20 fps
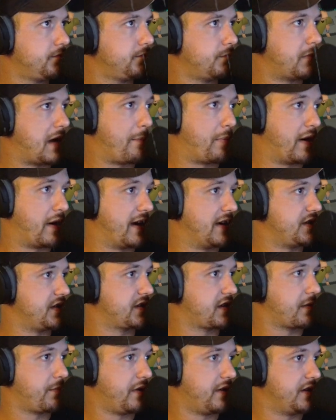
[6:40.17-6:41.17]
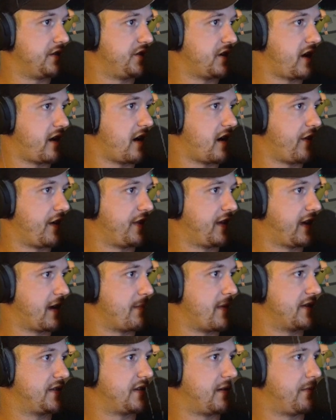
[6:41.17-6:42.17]
my brain just completely shut off. I think I
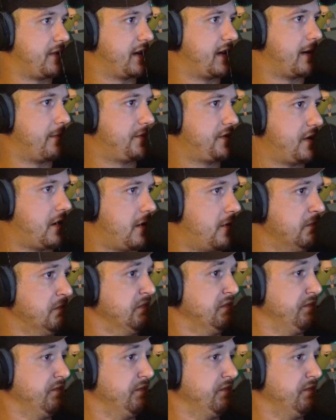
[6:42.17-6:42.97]
messed something up. So